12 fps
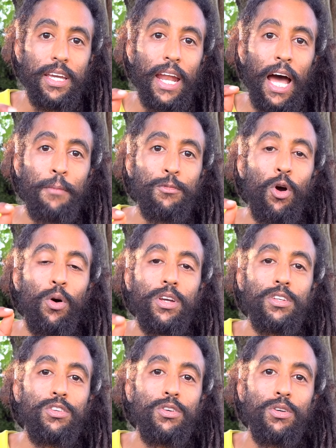And I'm
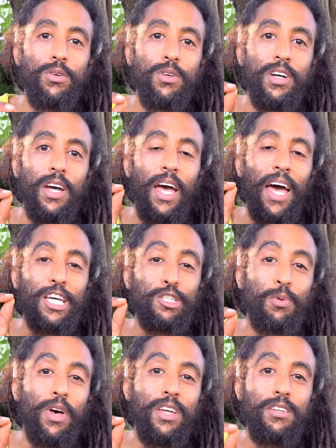going to
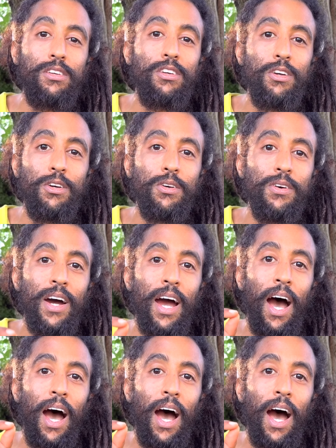explain to you